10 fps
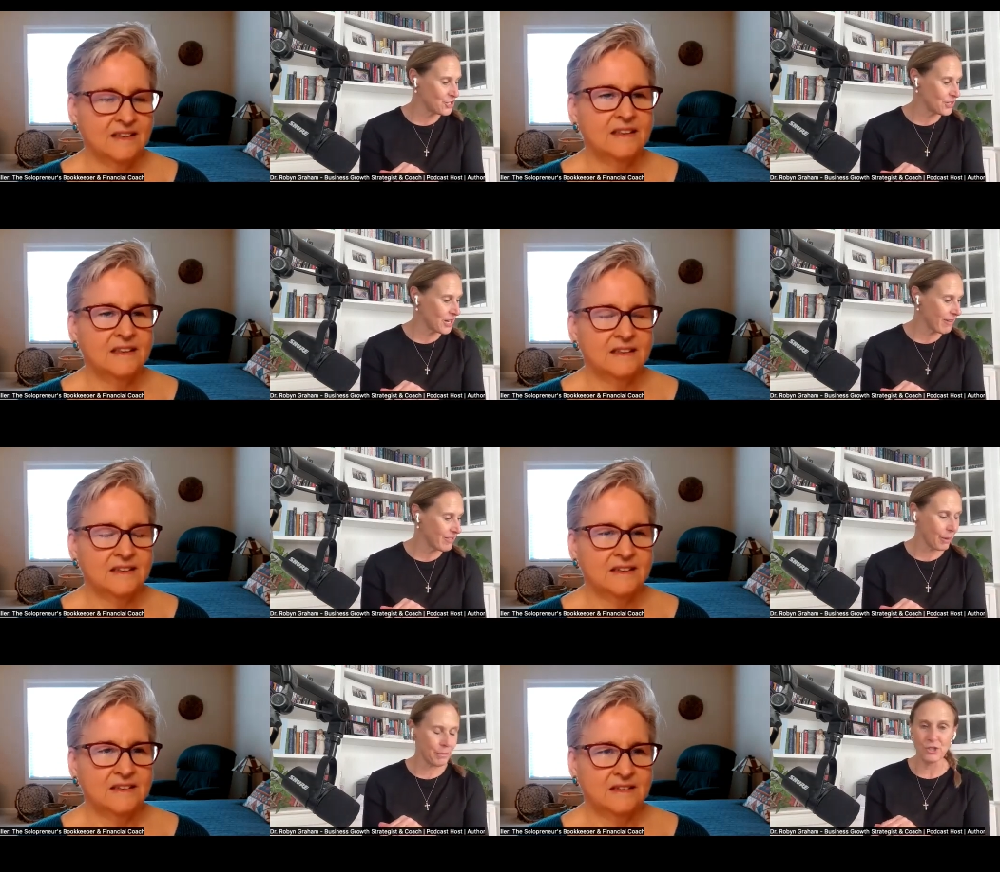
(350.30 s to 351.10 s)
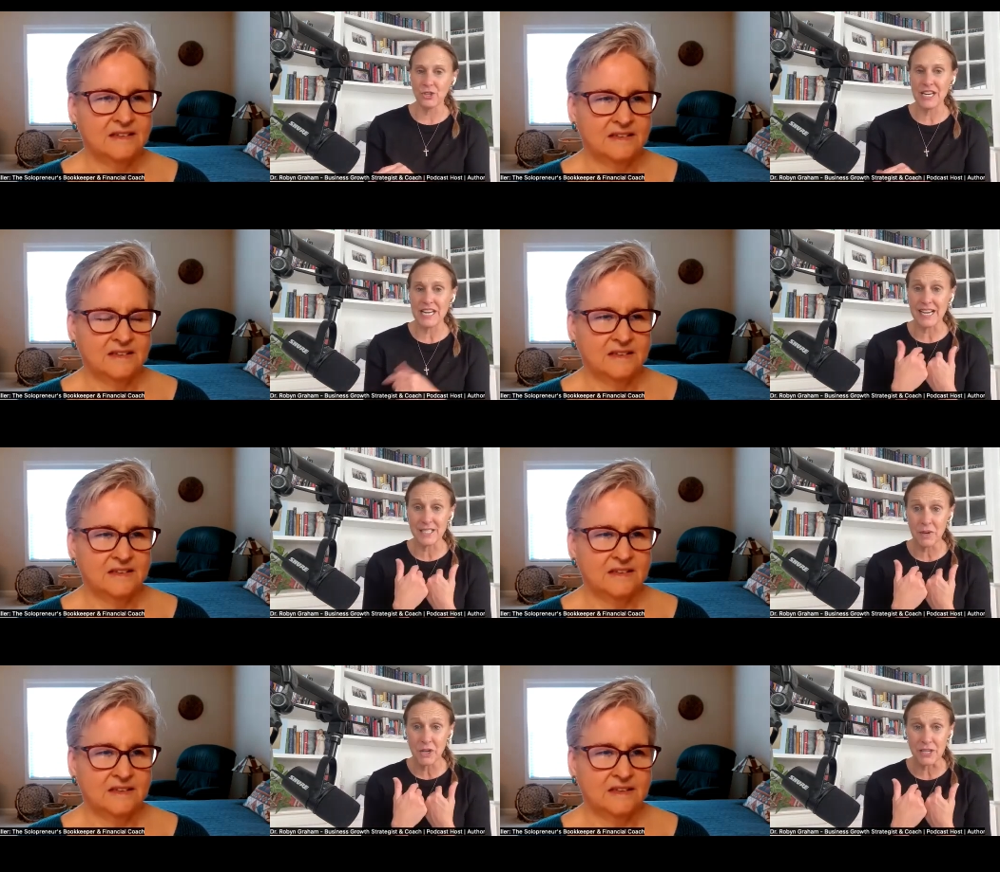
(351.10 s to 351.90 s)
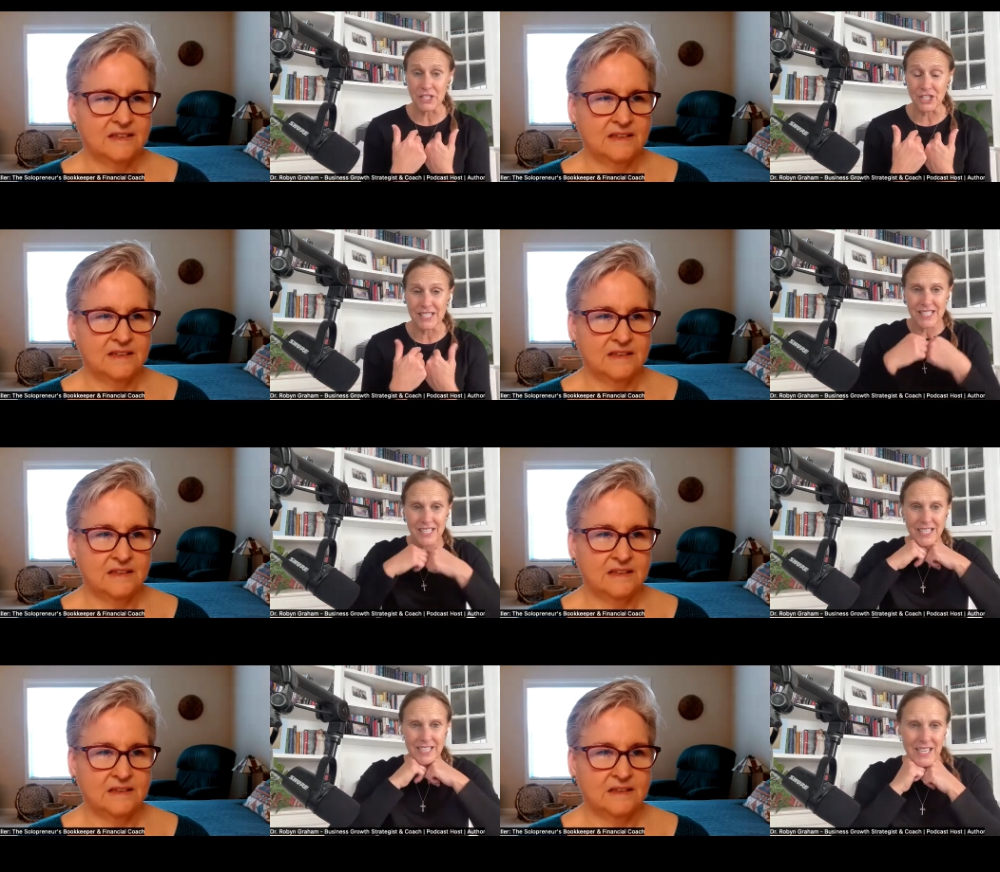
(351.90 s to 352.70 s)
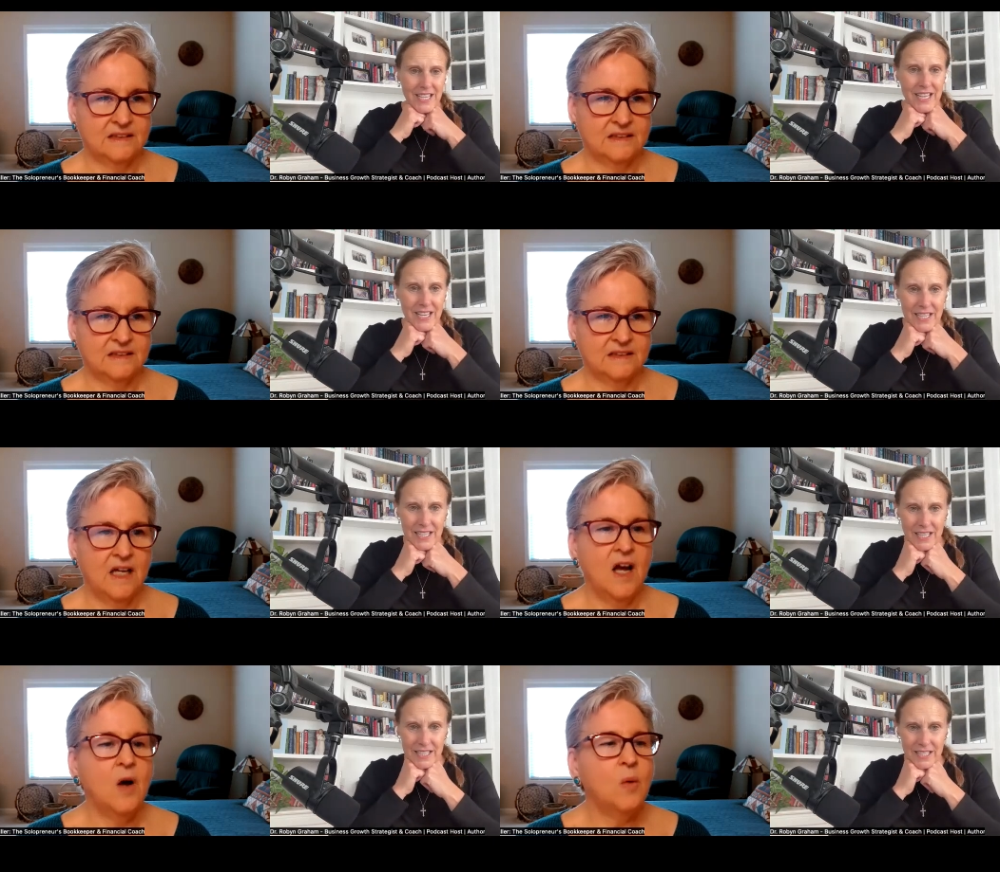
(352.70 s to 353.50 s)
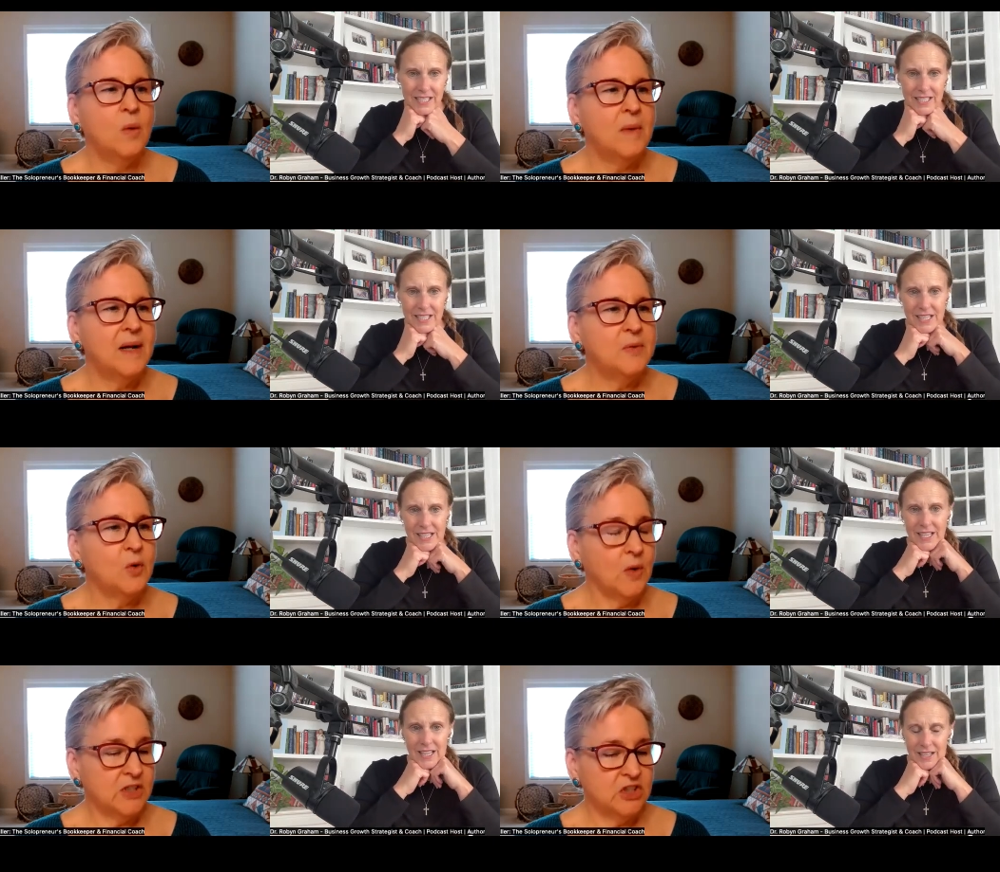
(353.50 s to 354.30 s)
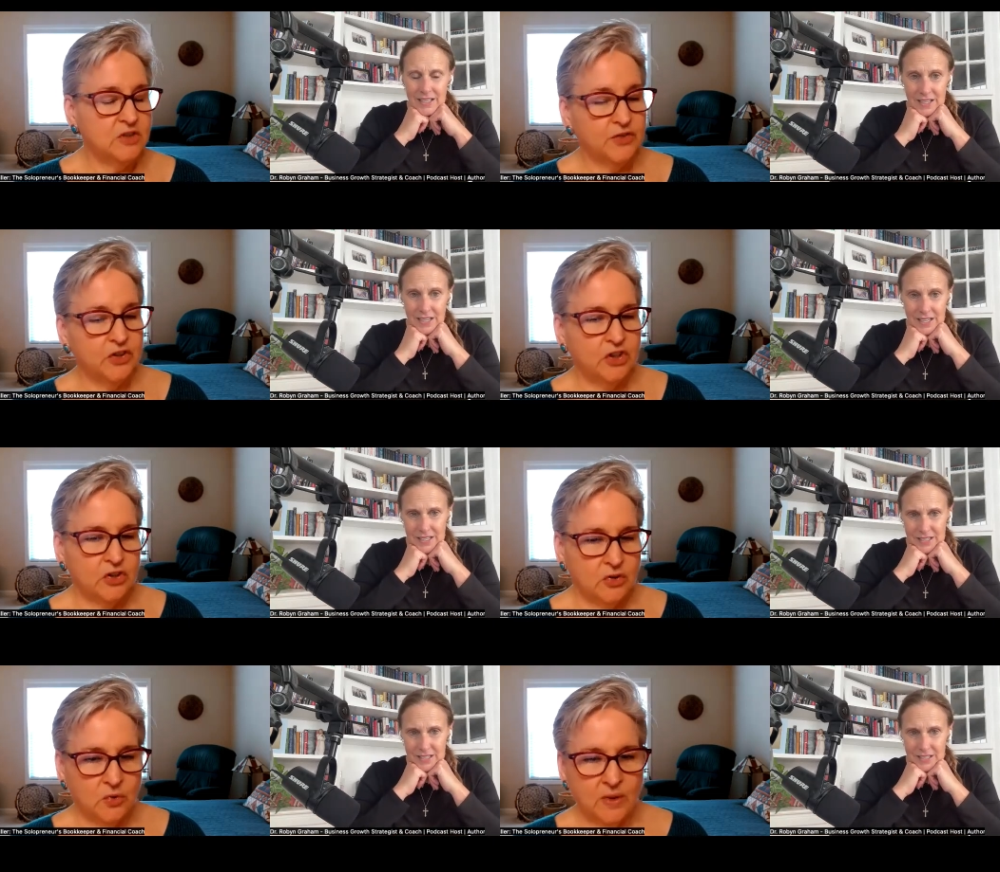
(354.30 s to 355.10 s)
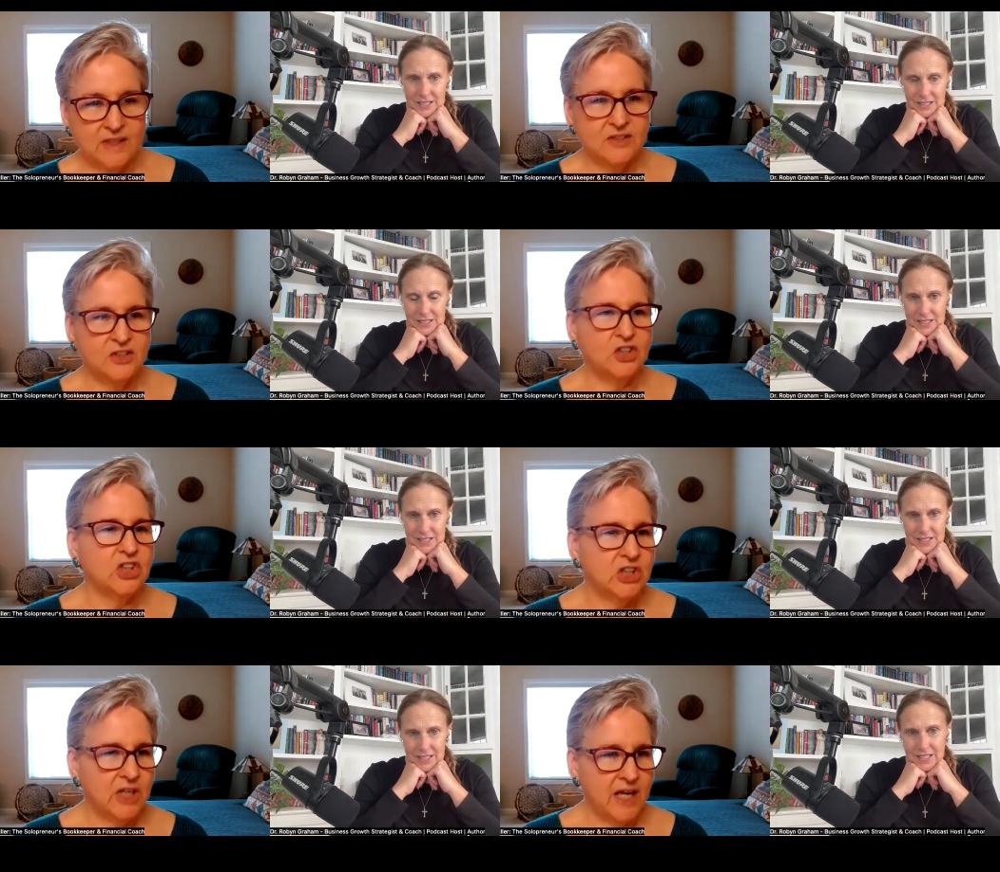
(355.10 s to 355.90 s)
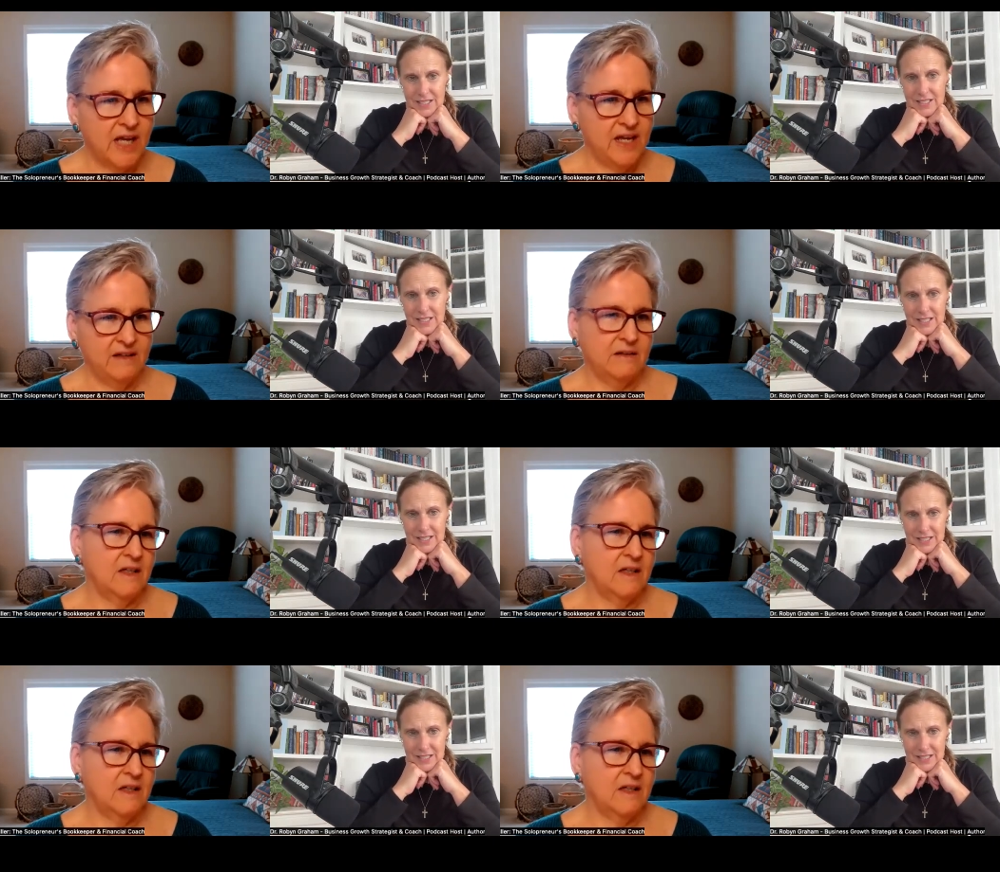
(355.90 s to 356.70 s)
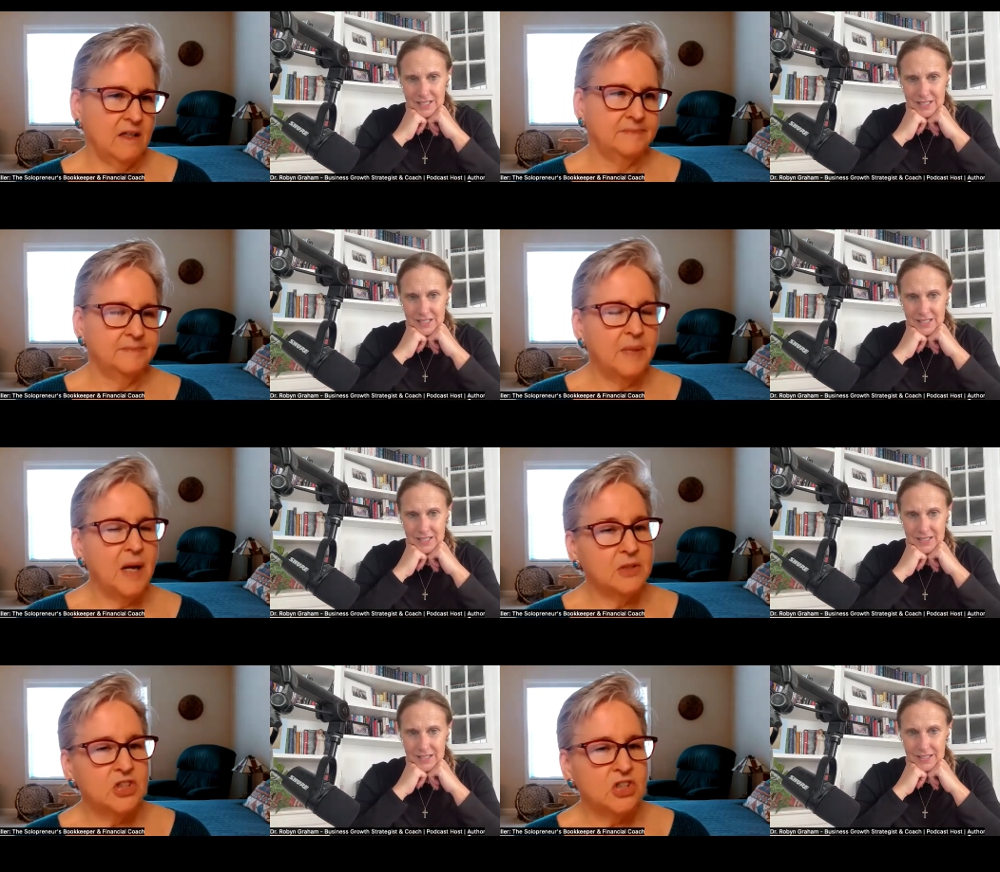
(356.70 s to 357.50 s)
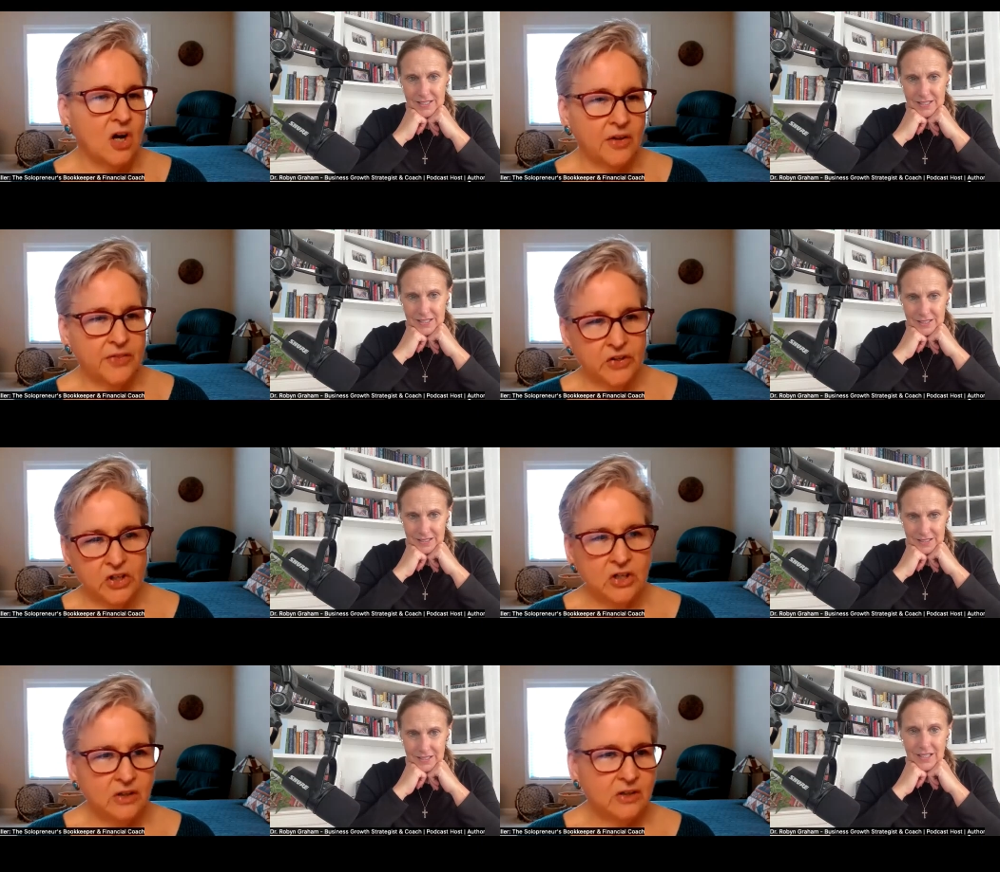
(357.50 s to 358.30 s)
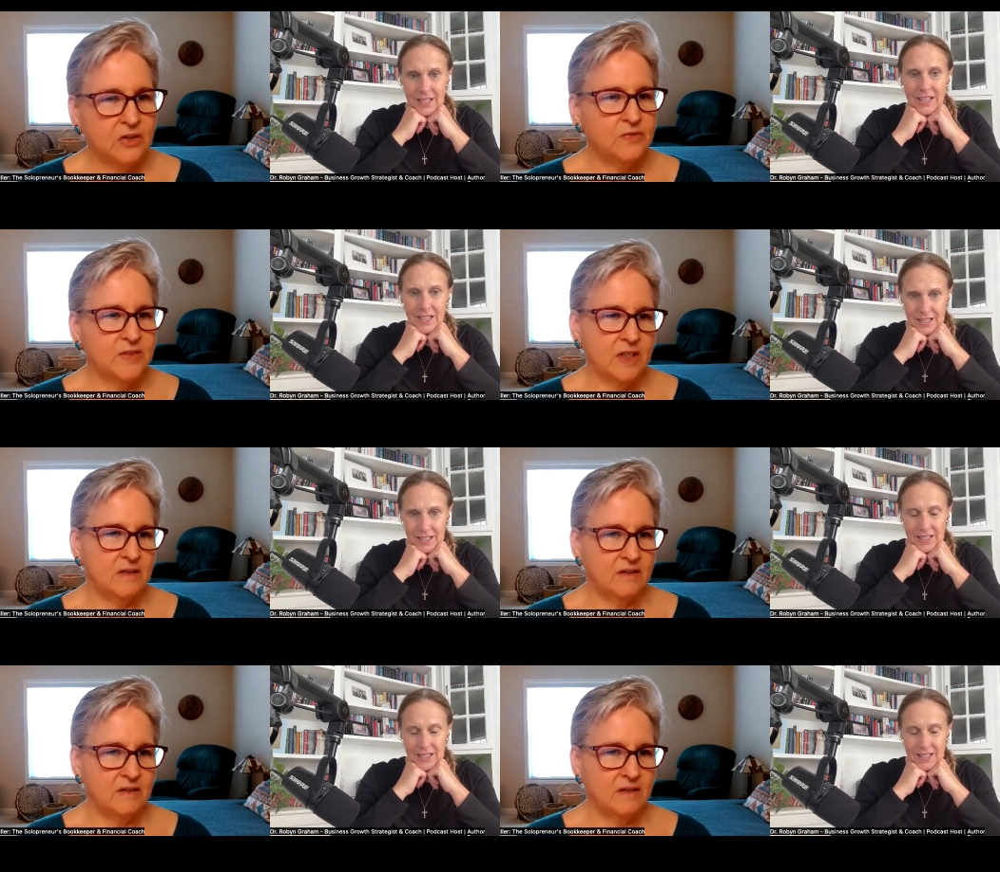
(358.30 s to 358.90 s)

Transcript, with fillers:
Speaker 1: you to have the opportunity to ask me questions.
Speaker 2: Well, my question for you is, you're a published author. You've done